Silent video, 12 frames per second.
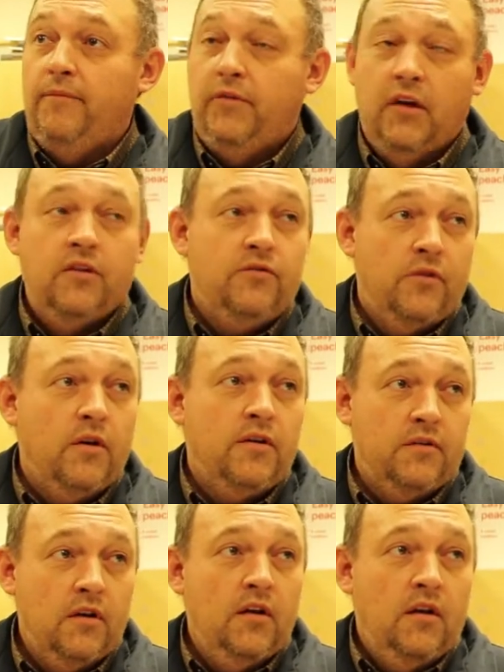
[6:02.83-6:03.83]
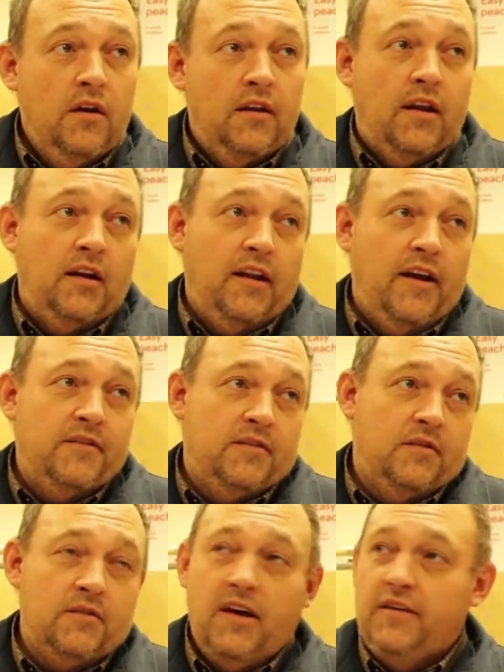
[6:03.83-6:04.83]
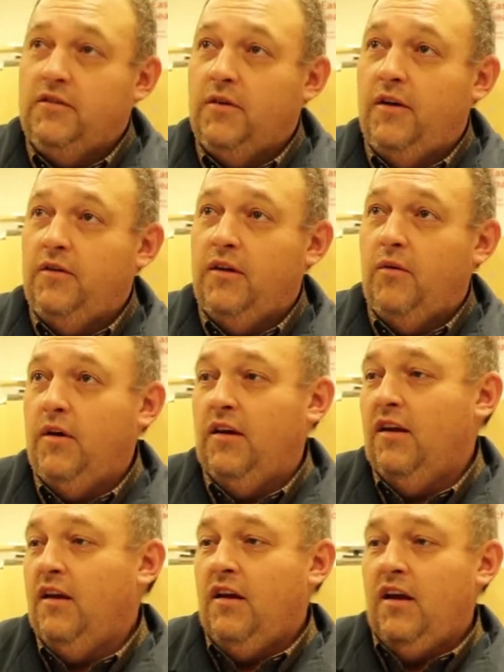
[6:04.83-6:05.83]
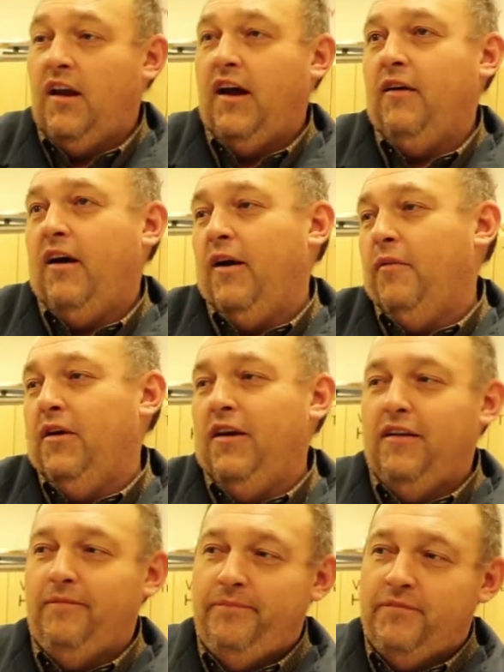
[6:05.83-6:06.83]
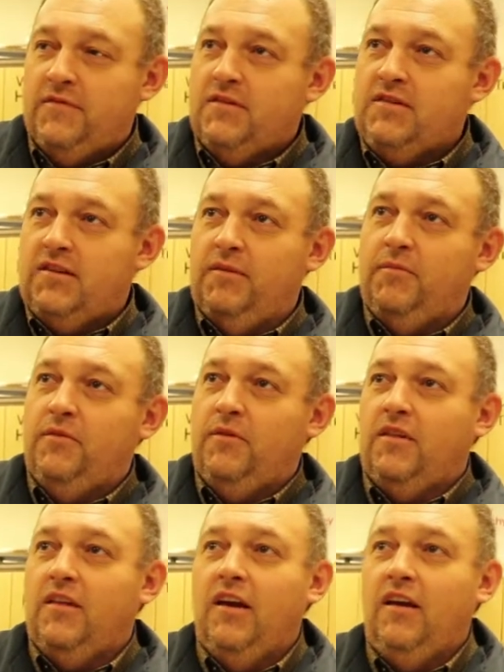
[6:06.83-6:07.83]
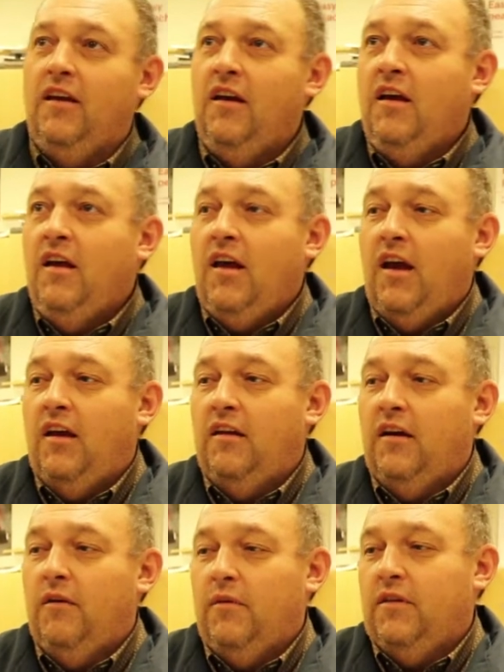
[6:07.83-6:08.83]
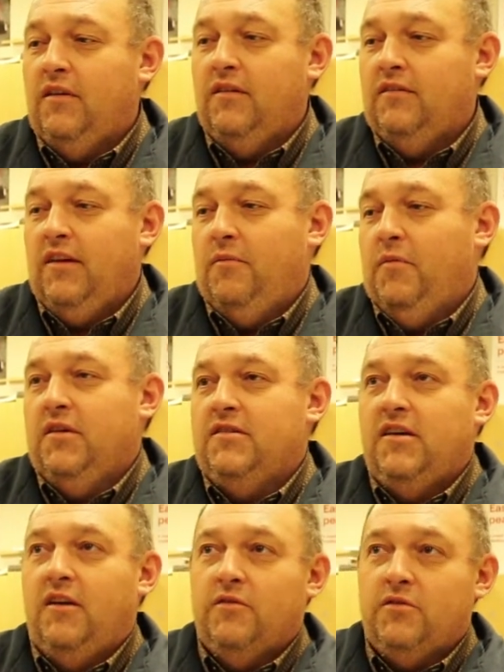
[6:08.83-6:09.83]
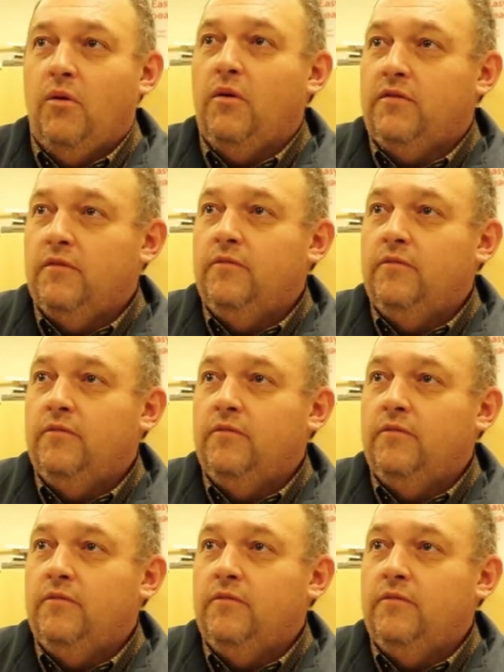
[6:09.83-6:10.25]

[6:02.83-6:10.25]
lunch for us, and that allows those guys to go out and do that. And I went in, slid them through the thing, and within 10 minutes had our scores.